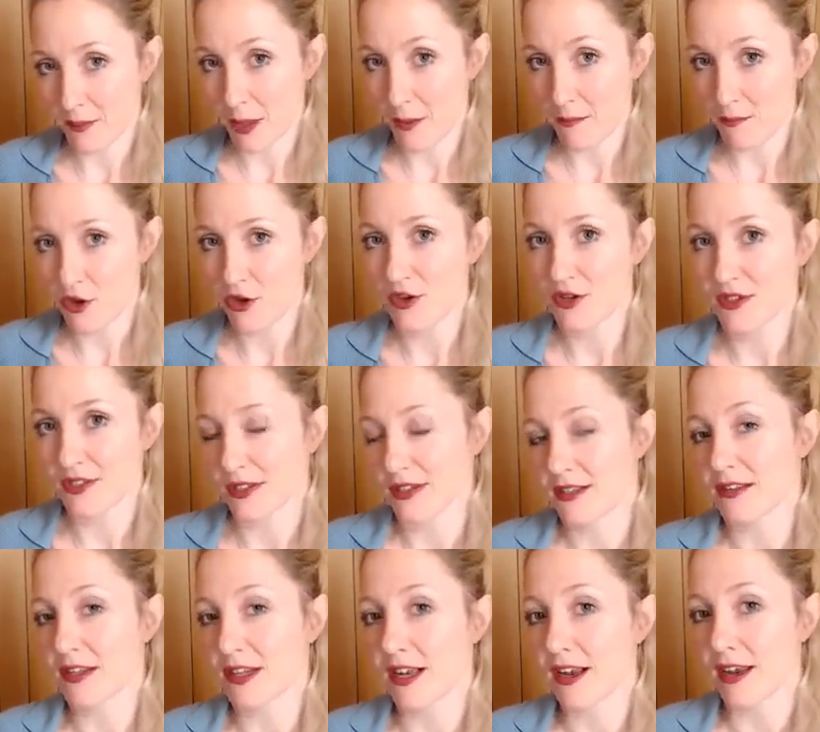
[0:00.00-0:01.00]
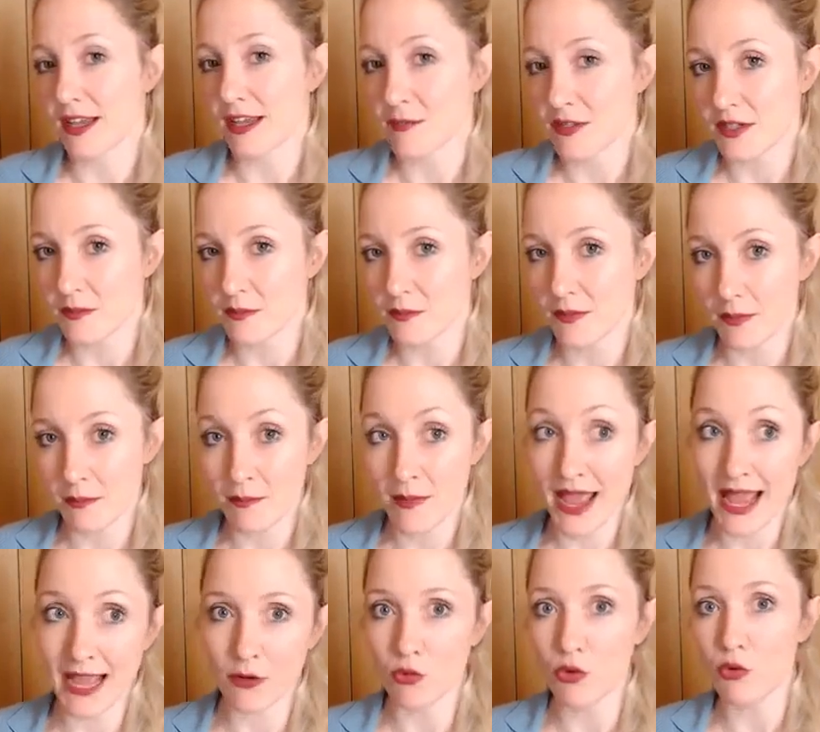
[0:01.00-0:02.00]
person that claimed to
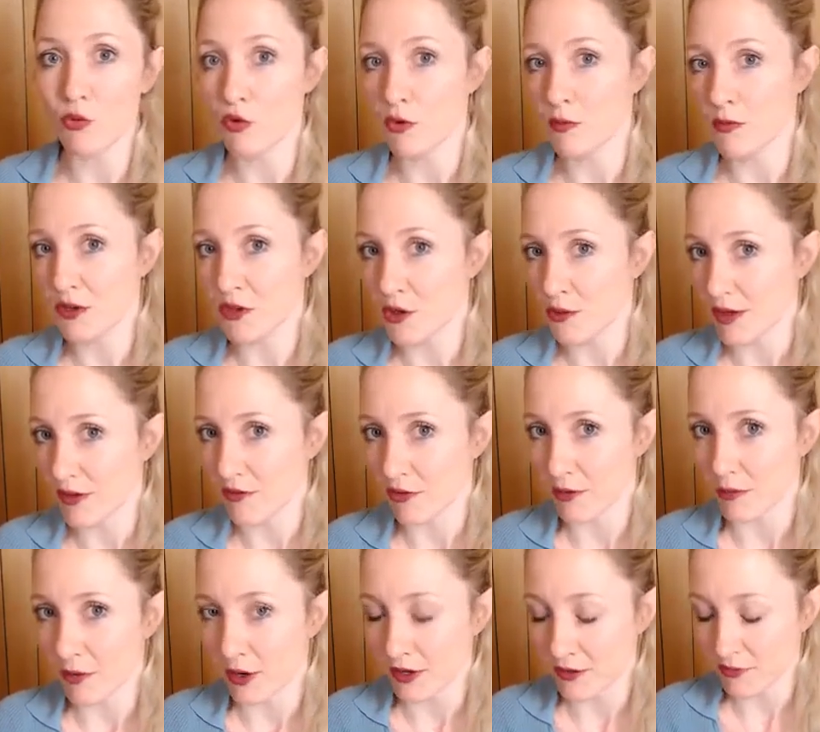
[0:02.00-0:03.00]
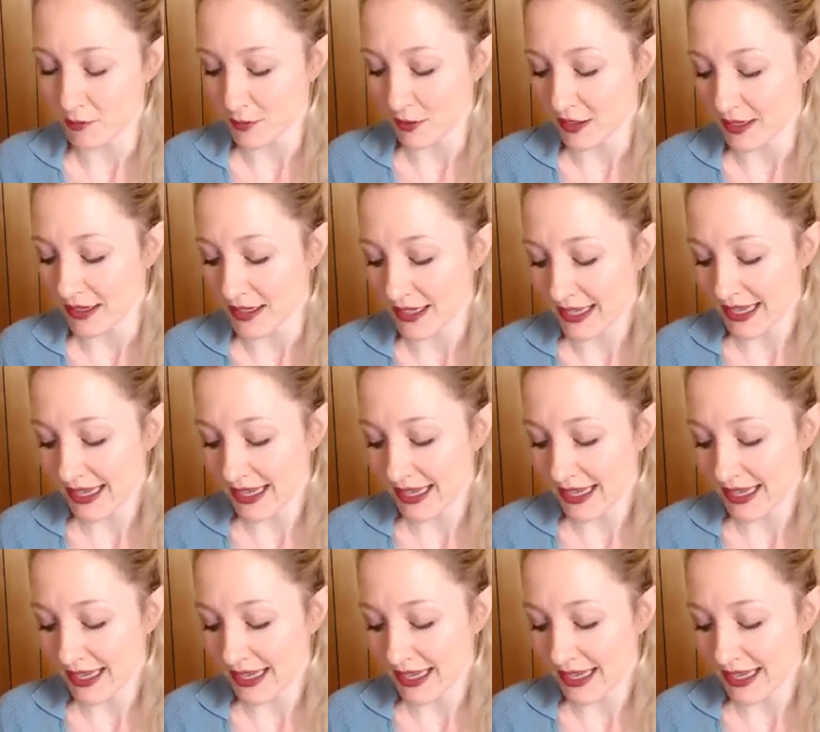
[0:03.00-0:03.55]
man or woman, whoever it might have been.